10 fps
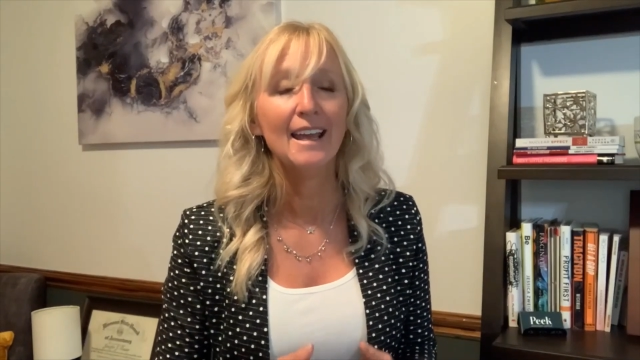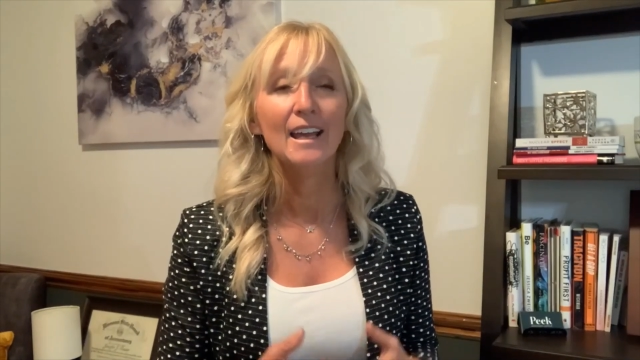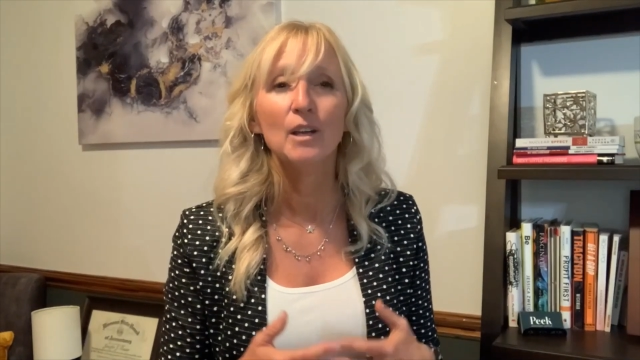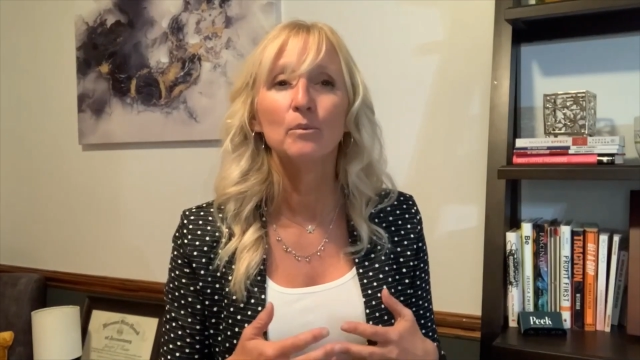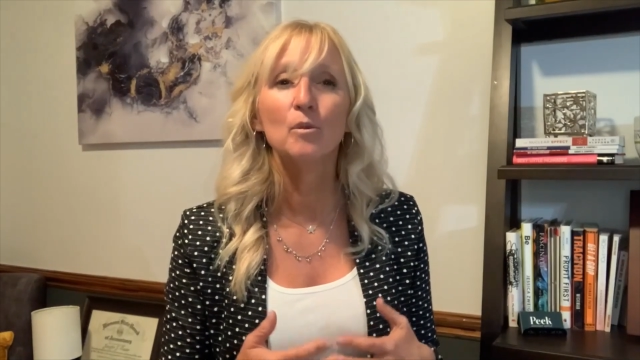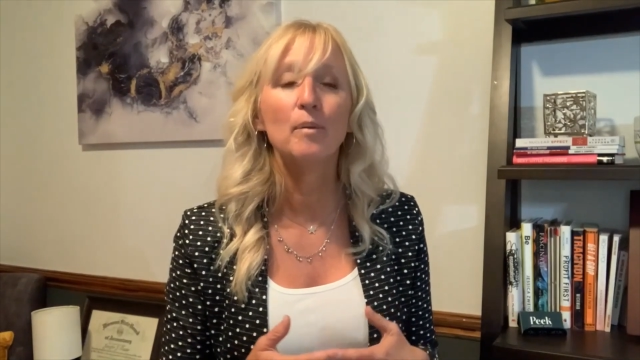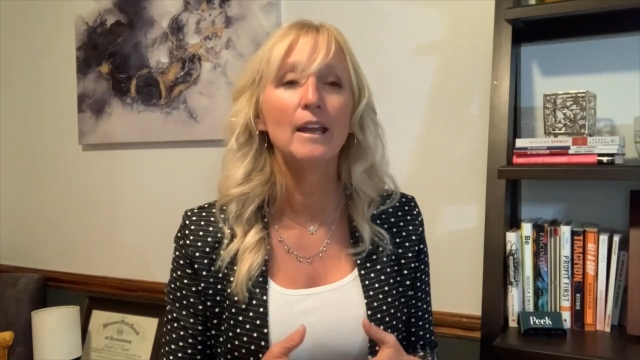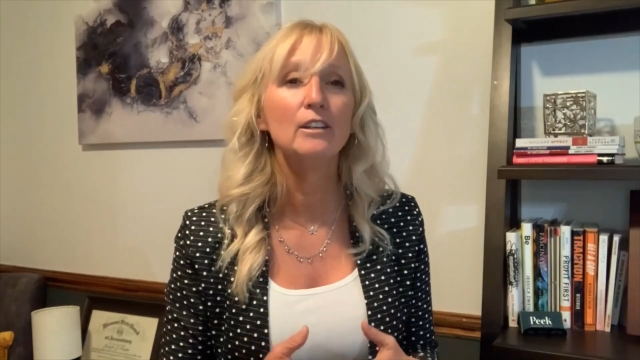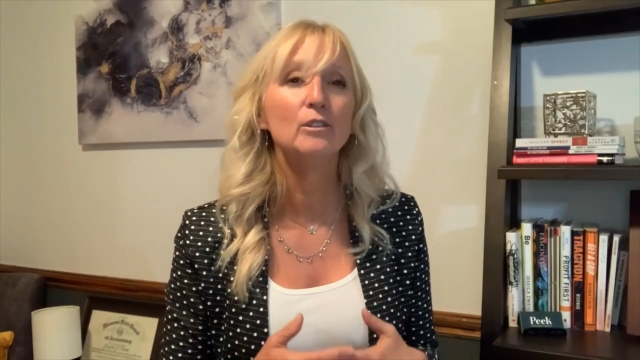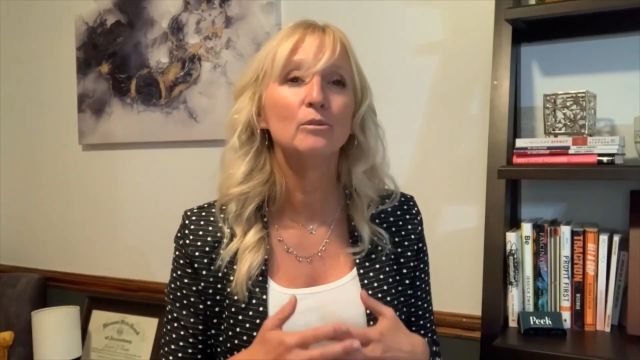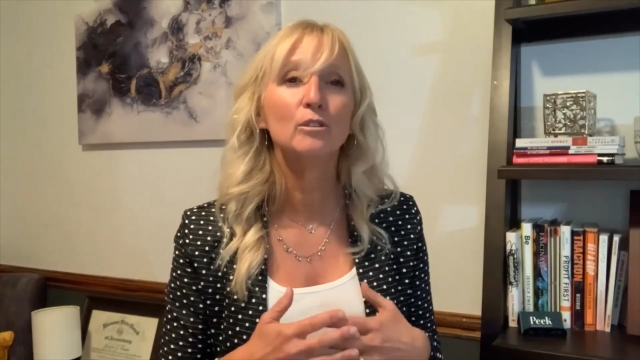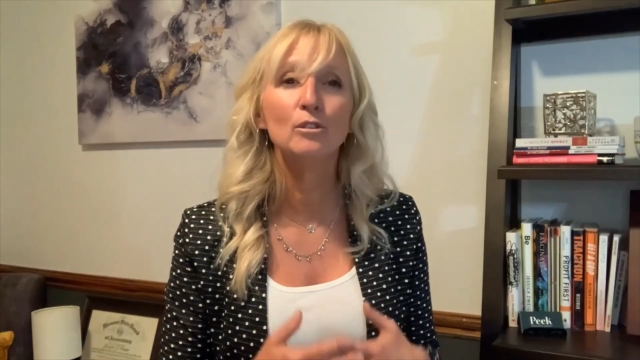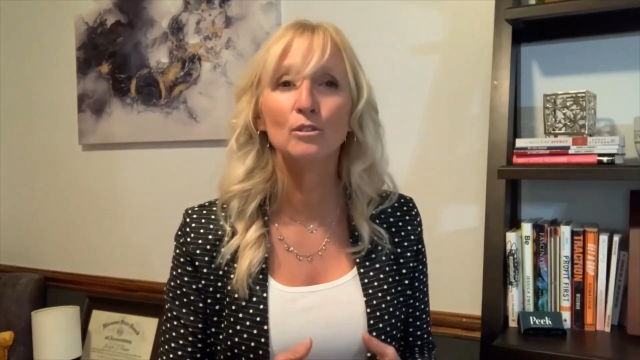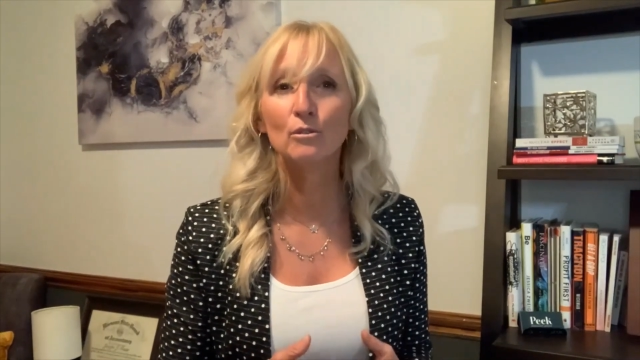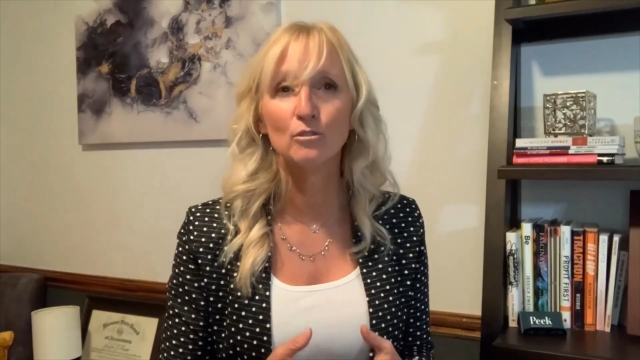it will pay you
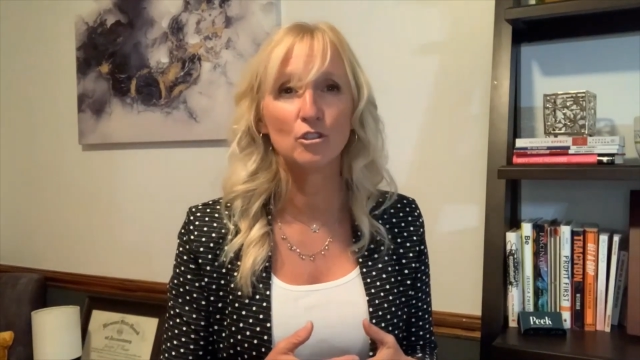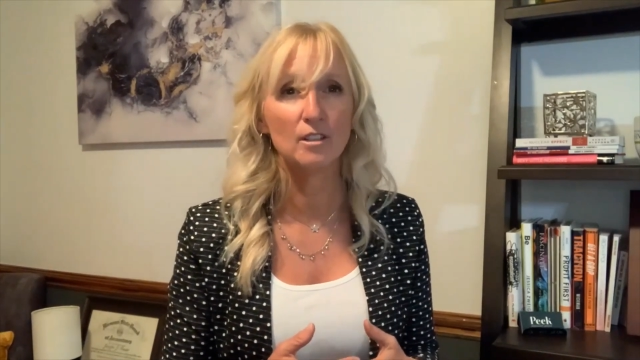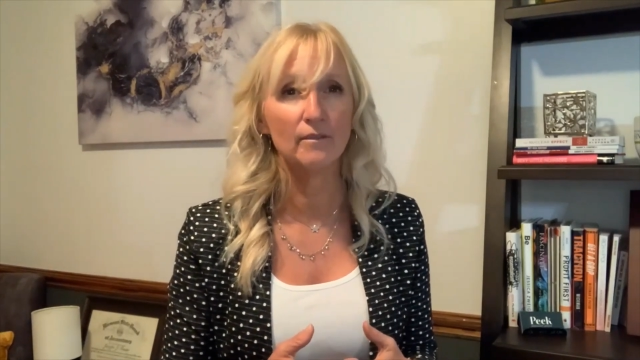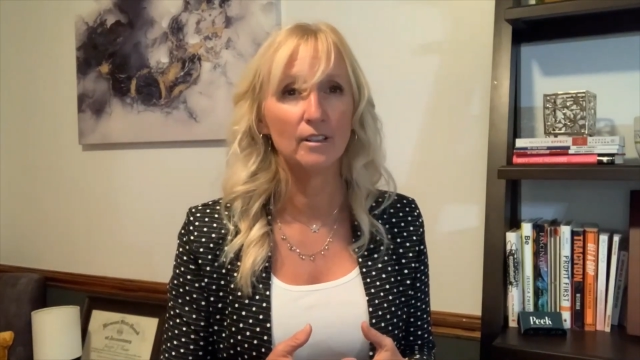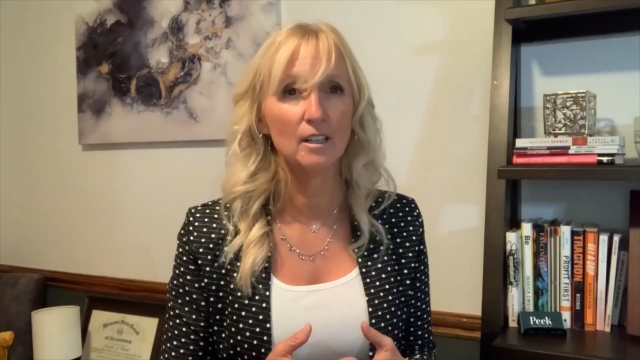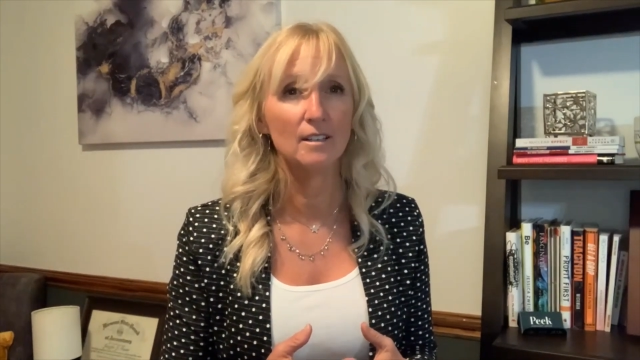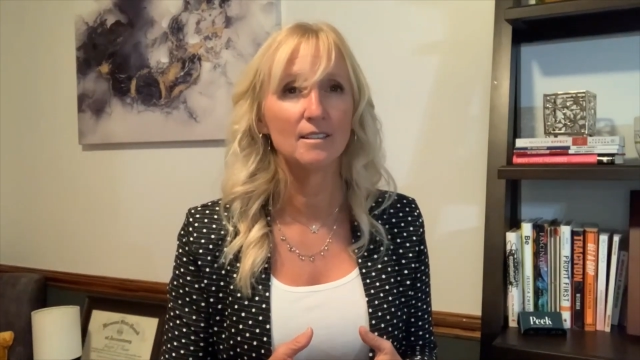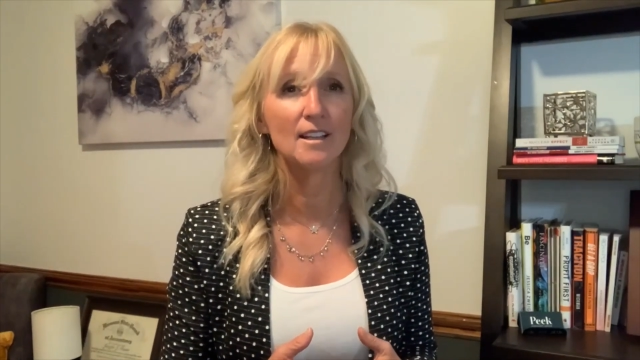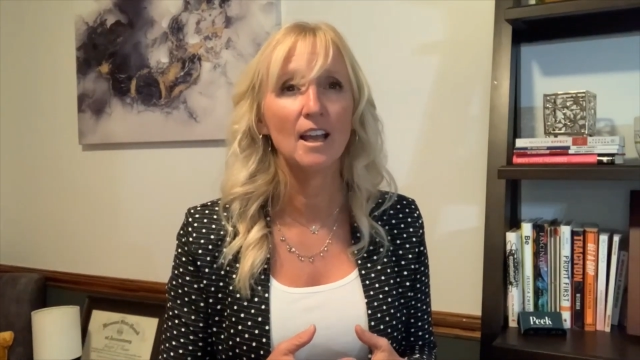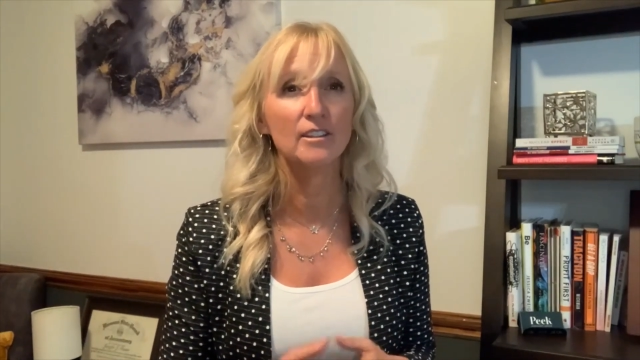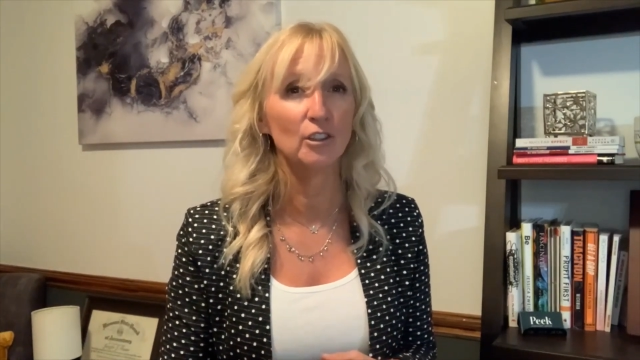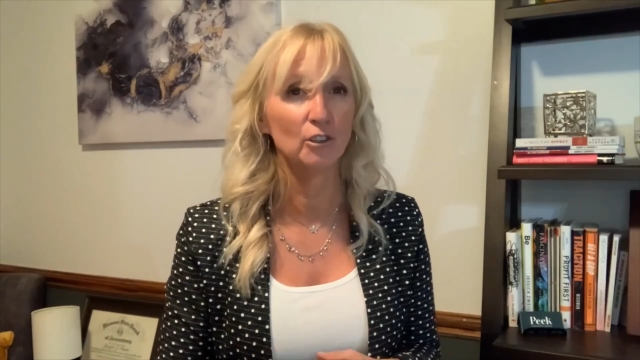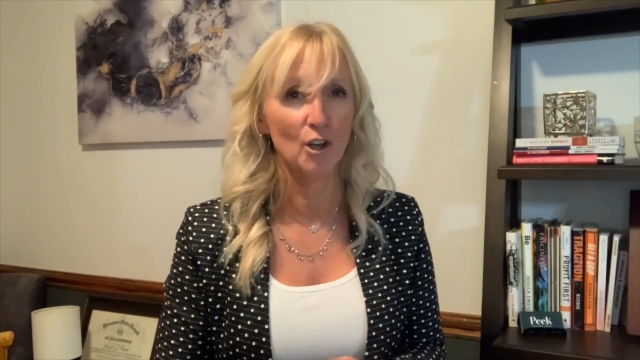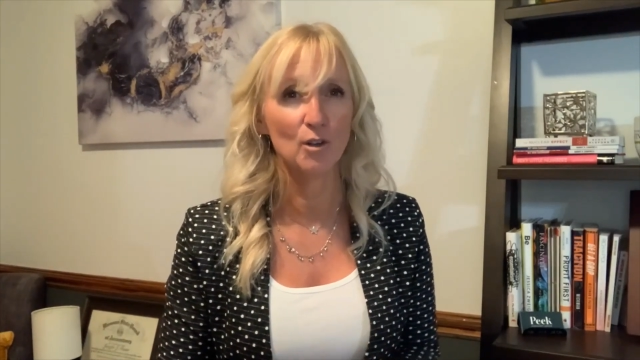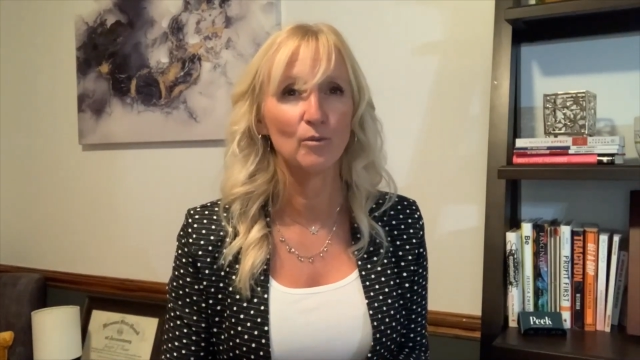huge dividends in the long